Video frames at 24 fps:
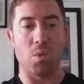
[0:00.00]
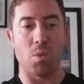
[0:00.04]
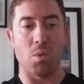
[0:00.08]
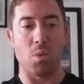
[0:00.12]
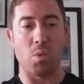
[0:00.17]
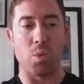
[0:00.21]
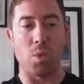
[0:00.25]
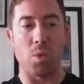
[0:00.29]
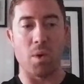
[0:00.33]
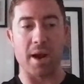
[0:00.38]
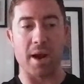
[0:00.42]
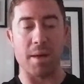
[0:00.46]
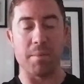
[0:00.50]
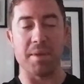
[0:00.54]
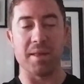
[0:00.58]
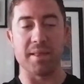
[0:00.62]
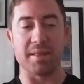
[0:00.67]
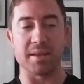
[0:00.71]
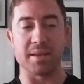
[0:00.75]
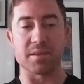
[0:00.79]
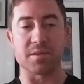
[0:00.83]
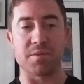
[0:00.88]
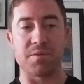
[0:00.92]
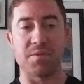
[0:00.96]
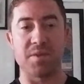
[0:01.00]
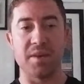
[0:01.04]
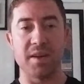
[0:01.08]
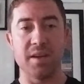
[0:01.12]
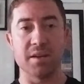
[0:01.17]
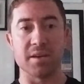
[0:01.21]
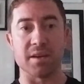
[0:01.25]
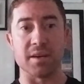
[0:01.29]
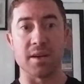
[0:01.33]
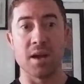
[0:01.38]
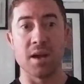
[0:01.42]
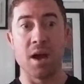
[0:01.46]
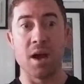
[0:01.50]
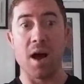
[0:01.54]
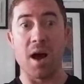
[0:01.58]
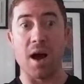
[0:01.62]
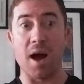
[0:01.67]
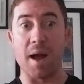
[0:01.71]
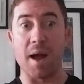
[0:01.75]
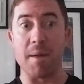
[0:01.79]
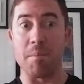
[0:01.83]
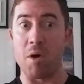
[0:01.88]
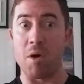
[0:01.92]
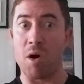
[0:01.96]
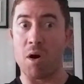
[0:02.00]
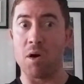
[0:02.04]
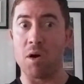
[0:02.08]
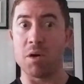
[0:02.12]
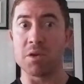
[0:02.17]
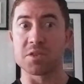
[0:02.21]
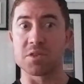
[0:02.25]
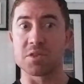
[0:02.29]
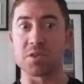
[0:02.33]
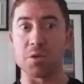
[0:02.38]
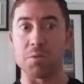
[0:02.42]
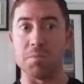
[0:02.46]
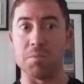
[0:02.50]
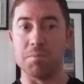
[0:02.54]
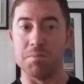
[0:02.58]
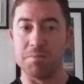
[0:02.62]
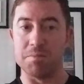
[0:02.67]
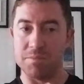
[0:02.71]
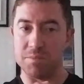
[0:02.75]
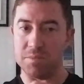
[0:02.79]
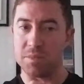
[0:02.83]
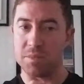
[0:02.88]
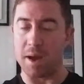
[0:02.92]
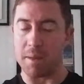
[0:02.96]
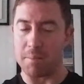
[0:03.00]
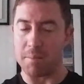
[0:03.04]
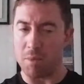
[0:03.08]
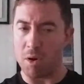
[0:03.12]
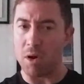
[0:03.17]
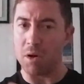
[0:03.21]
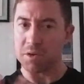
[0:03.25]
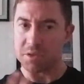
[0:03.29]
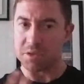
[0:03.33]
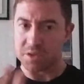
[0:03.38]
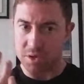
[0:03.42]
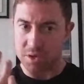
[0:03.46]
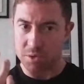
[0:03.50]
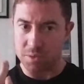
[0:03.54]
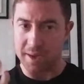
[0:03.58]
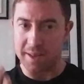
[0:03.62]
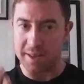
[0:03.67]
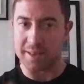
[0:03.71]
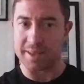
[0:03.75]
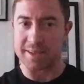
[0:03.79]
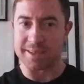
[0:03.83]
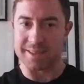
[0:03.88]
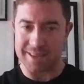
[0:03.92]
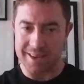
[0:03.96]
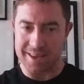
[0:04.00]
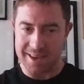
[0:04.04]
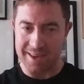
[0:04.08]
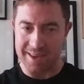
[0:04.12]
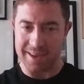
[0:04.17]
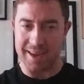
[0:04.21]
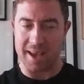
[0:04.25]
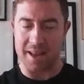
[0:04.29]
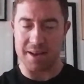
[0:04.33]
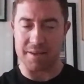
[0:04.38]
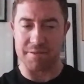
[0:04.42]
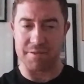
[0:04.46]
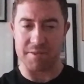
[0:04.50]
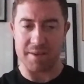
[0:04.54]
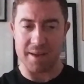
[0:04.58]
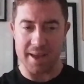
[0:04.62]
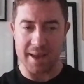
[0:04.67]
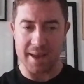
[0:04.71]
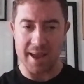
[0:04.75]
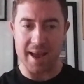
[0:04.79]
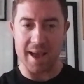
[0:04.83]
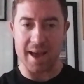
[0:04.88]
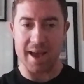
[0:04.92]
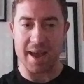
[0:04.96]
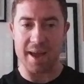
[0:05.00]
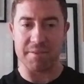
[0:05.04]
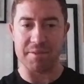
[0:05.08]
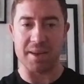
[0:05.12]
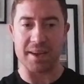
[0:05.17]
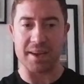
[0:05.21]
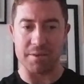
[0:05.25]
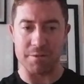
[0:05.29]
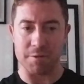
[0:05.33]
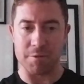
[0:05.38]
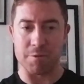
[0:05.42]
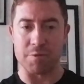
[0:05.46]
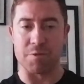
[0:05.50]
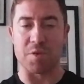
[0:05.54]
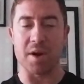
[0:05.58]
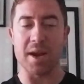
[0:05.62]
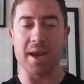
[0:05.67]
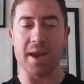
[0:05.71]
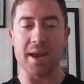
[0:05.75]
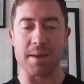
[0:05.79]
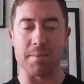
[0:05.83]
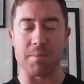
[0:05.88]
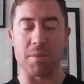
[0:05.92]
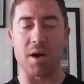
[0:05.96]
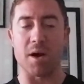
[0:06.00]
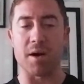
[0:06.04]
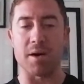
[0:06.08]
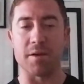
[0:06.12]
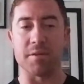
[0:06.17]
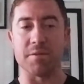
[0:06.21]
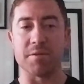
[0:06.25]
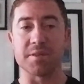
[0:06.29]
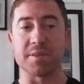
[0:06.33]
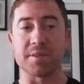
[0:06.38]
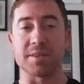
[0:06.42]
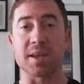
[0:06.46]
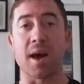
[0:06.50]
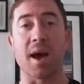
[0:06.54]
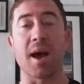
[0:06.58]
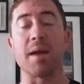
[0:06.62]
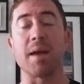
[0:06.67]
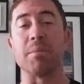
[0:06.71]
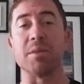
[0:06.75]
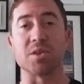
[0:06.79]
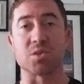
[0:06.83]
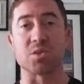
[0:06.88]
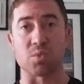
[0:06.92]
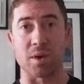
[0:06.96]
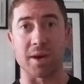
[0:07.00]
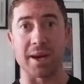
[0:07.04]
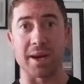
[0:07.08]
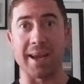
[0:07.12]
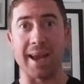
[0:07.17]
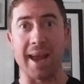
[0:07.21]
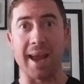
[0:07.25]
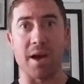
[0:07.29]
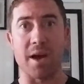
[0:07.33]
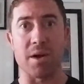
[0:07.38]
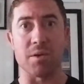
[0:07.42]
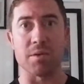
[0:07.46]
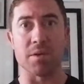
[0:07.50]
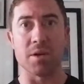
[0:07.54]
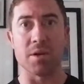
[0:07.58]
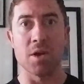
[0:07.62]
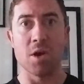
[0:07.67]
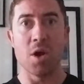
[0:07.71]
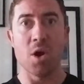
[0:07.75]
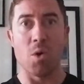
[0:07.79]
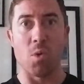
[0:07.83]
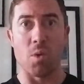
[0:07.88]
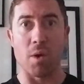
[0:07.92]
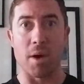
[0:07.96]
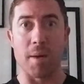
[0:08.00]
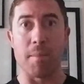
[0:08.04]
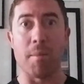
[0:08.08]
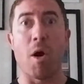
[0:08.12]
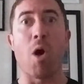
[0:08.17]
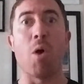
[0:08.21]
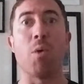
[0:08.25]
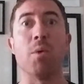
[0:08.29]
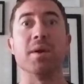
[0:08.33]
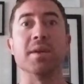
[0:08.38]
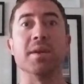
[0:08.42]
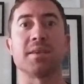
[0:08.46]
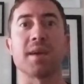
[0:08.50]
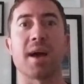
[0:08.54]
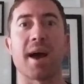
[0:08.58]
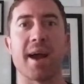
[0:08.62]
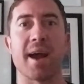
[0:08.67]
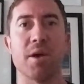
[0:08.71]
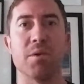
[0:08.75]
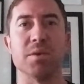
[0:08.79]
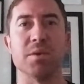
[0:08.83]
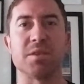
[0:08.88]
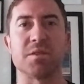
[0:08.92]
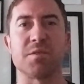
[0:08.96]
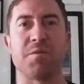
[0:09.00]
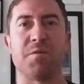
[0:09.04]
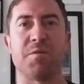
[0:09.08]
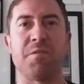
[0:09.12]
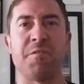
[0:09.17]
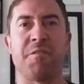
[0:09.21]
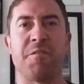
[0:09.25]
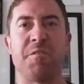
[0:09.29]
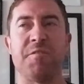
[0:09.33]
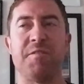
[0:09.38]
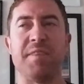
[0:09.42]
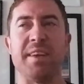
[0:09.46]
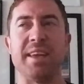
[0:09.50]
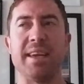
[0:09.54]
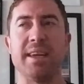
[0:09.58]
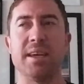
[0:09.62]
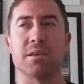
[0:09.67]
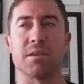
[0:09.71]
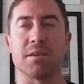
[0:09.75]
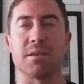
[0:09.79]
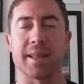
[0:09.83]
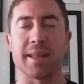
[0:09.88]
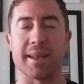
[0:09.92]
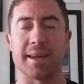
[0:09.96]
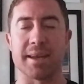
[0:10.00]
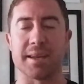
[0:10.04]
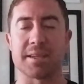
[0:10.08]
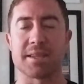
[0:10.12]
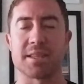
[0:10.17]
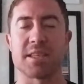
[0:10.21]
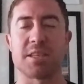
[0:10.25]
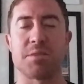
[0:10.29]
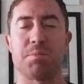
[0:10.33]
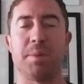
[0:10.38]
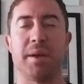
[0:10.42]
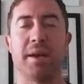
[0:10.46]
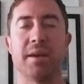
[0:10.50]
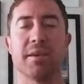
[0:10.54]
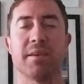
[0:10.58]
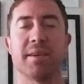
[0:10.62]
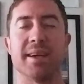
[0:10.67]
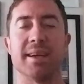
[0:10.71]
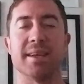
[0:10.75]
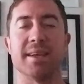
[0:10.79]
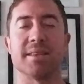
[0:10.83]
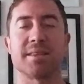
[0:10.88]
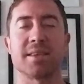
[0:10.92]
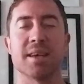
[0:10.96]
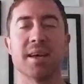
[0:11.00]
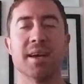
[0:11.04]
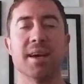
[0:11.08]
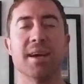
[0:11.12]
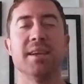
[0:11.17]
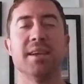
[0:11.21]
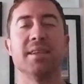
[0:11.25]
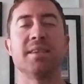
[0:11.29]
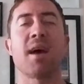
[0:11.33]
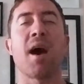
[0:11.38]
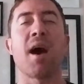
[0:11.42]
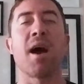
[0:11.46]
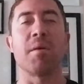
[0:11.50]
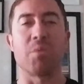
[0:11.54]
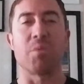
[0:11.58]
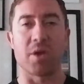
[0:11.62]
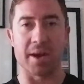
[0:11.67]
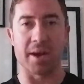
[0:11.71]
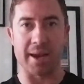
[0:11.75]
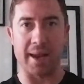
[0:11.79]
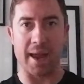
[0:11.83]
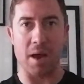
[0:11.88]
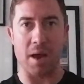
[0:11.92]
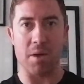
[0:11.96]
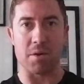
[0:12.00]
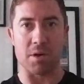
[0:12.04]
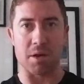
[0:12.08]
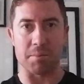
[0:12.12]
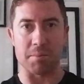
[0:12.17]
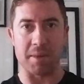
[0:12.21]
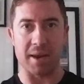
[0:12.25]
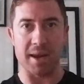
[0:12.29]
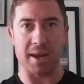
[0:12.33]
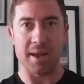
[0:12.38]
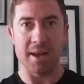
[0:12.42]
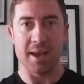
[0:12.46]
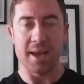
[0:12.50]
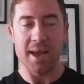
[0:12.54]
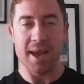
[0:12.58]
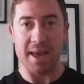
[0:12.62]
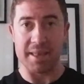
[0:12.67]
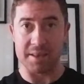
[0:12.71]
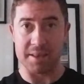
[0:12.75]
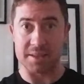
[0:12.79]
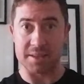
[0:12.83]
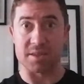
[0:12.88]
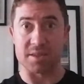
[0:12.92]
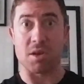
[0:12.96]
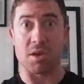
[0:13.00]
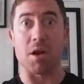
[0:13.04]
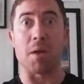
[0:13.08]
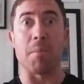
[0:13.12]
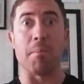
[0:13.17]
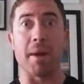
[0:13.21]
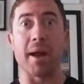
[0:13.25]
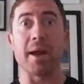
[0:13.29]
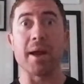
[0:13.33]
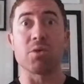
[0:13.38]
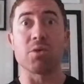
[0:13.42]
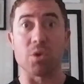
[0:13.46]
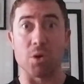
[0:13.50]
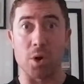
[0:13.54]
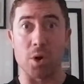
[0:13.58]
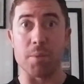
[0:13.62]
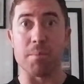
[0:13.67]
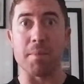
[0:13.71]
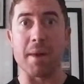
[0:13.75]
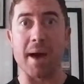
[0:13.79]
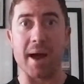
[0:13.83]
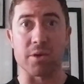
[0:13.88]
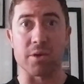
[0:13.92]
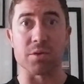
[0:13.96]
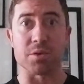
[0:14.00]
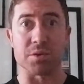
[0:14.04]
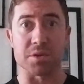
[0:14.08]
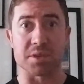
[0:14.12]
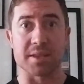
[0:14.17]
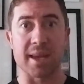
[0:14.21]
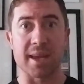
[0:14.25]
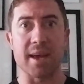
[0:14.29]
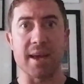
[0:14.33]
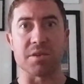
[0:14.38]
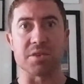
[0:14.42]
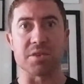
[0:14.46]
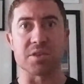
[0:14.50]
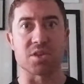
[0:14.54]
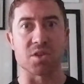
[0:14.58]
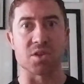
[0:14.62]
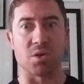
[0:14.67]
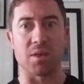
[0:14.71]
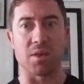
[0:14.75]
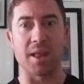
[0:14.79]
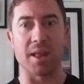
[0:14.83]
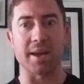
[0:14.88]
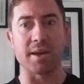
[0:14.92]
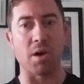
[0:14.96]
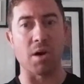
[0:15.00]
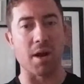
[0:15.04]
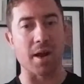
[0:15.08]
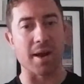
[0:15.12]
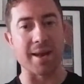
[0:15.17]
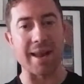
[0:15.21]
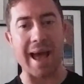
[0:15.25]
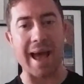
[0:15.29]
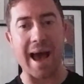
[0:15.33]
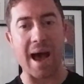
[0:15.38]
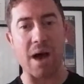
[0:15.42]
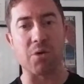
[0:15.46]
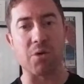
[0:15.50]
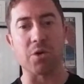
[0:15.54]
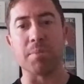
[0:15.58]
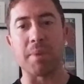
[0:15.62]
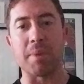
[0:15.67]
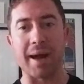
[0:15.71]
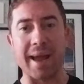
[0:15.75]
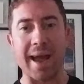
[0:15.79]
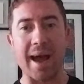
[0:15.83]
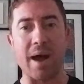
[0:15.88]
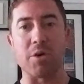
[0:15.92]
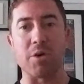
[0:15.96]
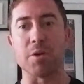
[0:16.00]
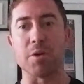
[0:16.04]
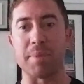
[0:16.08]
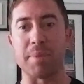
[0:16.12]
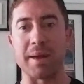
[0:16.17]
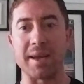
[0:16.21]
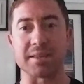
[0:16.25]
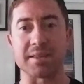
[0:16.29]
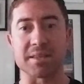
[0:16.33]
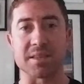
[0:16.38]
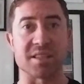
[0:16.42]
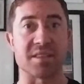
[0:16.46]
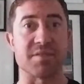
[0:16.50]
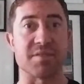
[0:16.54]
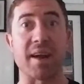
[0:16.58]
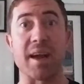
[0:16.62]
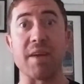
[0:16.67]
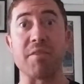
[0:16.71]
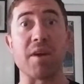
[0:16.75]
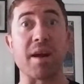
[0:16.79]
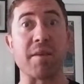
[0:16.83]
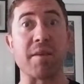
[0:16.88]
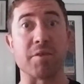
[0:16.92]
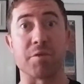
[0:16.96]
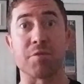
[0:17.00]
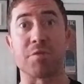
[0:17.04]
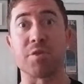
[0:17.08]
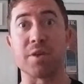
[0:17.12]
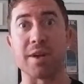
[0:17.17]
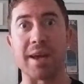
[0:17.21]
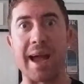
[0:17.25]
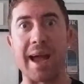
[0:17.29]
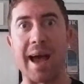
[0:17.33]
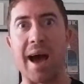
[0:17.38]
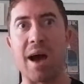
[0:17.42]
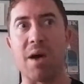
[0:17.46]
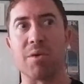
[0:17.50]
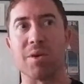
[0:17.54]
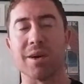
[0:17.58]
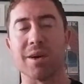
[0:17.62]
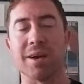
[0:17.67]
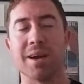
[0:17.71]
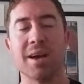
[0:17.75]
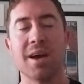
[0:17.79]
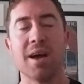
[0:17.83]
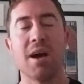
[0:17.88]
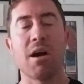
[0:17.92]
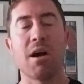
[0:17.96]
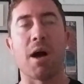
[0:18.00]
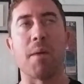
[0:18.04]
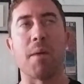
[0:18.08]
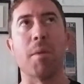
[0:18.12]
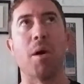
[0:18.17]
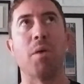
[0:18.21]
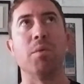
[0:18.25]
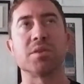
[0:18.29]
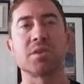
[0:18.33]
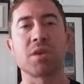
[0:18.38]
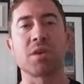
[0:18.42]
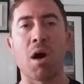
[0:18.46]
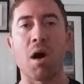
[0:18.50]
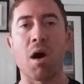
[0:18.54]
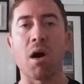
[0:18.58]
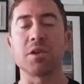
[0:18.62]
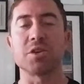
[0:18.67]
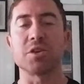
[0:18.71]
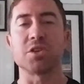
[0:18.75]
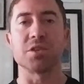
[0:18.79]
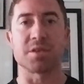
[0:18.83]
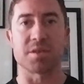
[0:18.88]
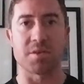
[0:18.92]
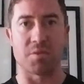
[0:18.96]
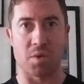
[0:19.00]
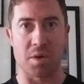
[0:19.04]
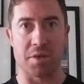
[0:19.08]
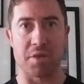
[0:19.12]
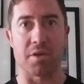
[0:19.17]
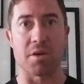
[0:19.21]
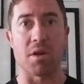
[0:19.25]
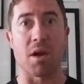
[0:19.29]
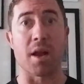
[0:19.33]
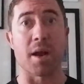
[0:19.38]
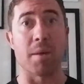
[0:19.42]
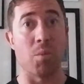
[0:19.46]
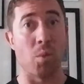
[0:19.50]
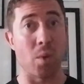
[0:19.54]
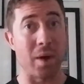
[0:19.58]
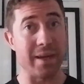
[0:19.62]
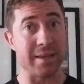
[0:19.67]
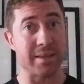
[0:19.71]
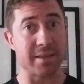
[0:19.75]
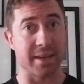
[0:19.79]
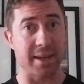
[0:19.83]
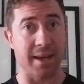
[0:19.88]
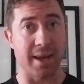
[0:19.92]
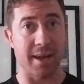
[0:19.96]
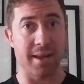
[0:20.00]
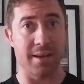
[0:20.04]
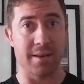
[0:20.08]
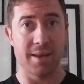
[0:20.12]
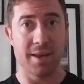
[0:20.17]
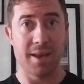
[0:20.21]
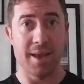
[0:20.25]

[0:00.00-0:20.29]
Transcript: when I'm in this fear, I'm also in this kind of heavy frame of time is running out, where I always feel and experience time running out on me. And this is on a micro and macro scale. So like on an hour by hour basis, if I ever have a free hour, I'm always conscious of whether or not I'm wasting it.